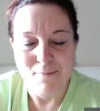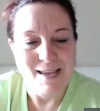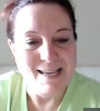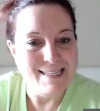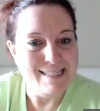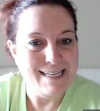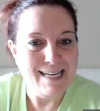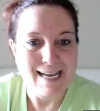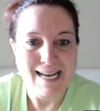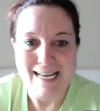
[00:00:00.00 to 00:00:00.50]

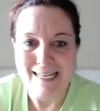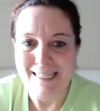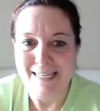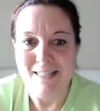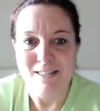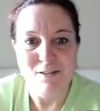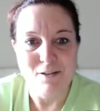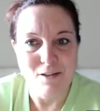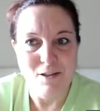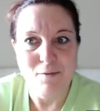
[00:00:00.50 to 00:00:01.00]
amazing
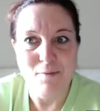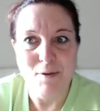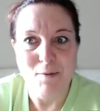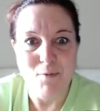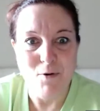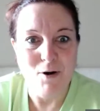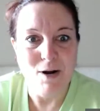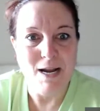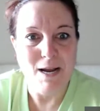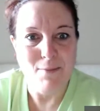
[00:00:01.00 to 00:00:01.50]
content. So there'll be
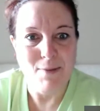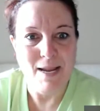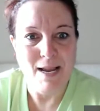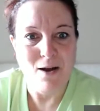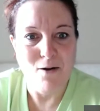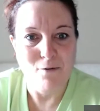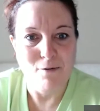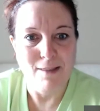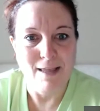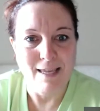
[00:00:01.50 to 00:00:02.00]
more
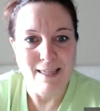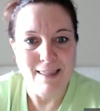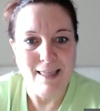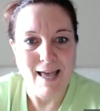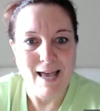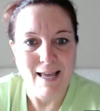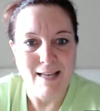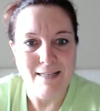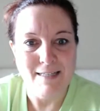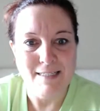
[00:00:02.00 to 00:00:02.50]
coming out like
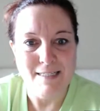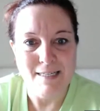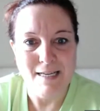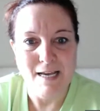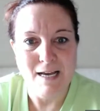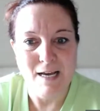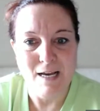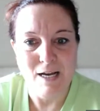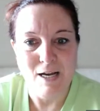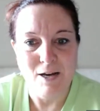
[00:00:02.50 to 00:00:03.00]
that.
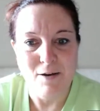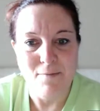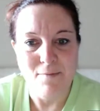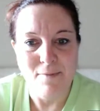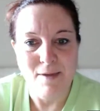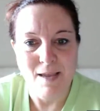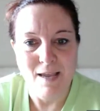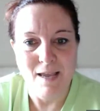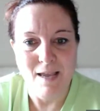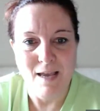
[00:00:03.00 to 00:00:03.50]

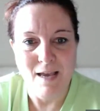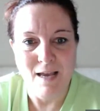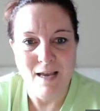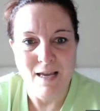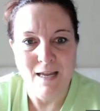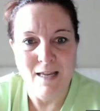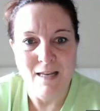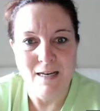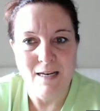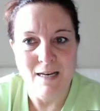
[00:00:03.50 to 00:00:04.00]

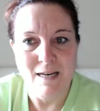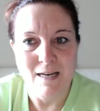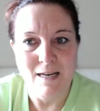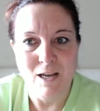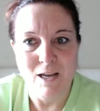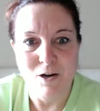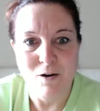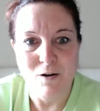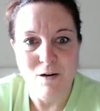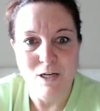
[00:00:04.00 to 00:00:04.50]
And I
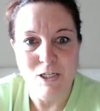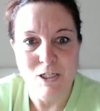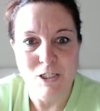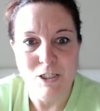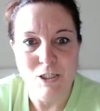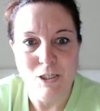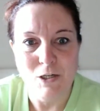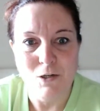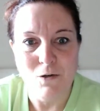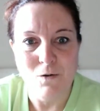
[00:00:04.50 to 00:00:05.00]

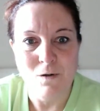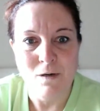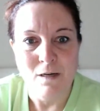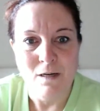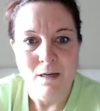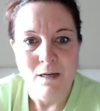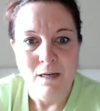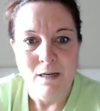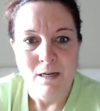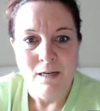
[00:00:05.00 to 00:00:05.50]
encourage you.
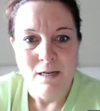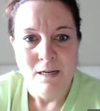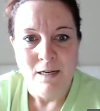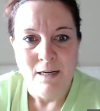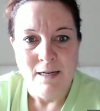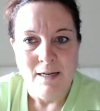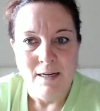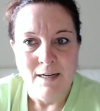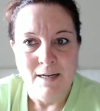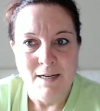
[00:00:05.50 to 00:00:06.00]

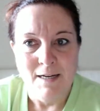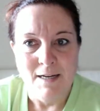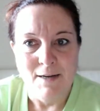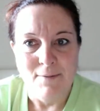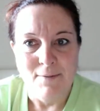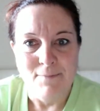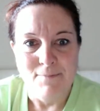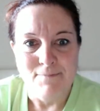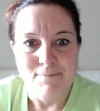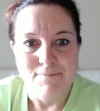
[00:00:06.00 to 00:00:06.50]

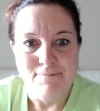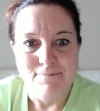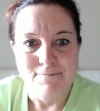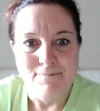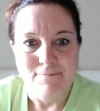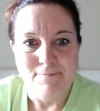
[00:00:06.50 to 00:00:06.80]
Um,